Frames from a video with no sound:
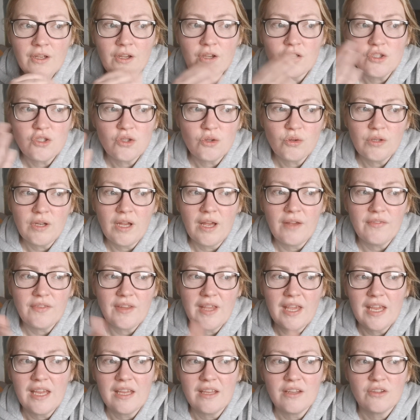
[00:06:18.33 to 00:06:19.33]
because they're going to have
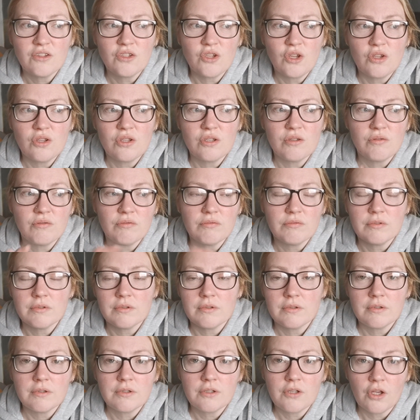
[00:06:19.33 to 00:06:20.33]
to do the
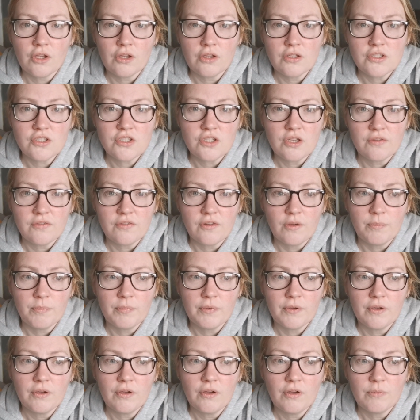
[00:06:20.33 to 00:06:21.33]
cook the stuff
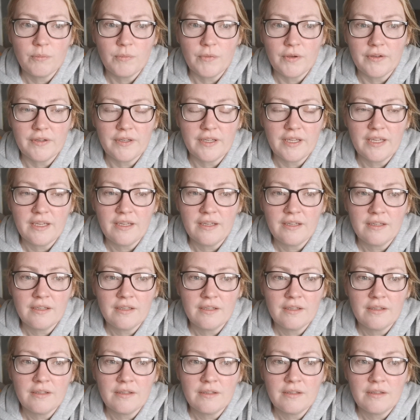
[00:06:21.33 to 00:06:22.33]
up on Monday.
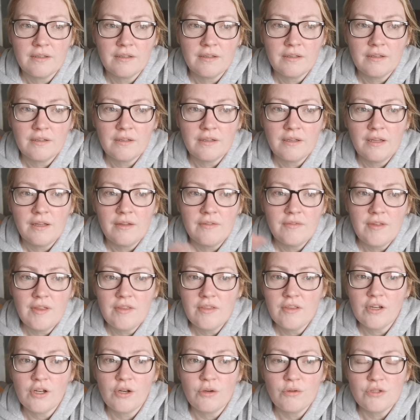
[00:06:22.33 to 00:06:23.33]

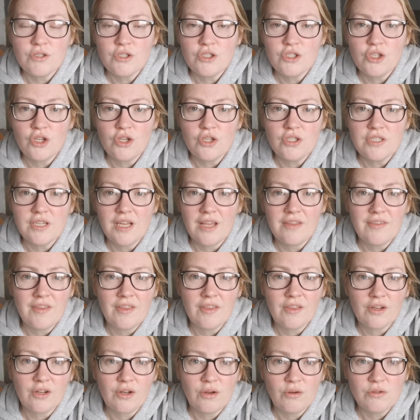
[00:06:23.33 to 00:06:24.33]
Then they close on Tuesday, and
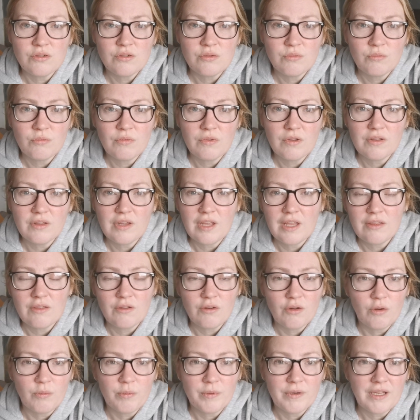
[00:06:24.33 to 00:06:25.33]
then they close and then
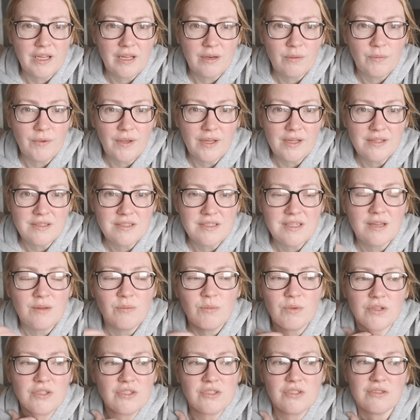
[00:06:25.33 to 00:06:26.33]
they're open again Wednesday,
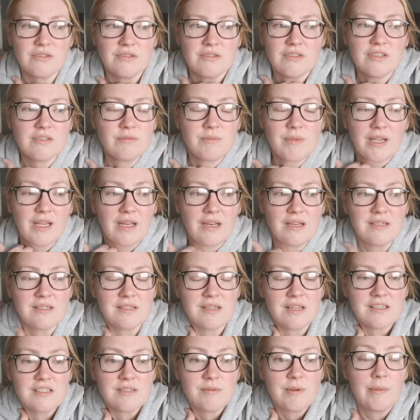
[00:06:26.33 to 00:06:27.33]
which doesn't make any
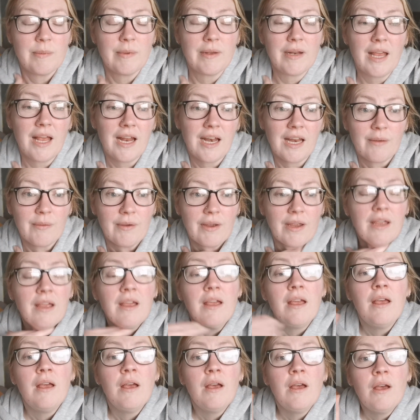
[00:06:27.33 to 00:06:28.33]
sense to me. But anyway,
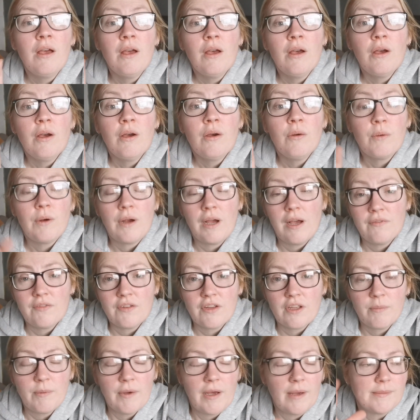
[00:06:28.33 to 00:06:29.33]
we're
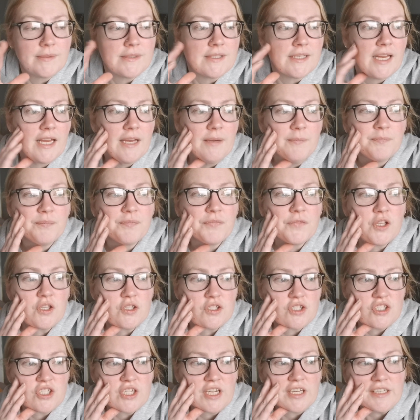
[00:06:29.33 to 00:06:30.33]
having a kebab tonight
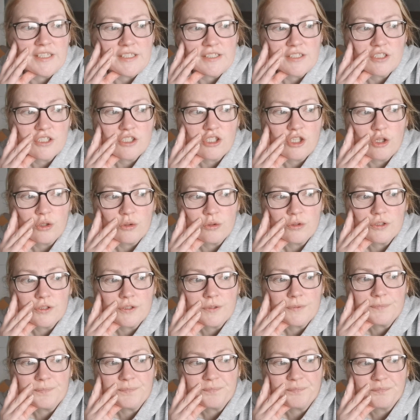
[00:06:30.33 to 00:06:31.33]
because the Chinese is
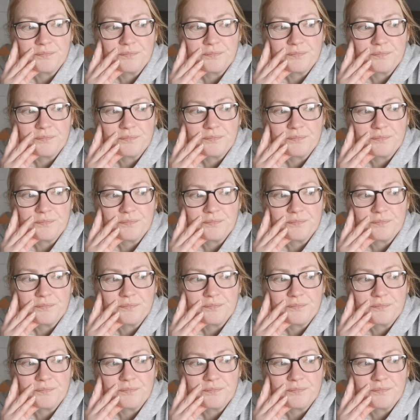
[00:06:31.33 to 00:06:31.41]
closed.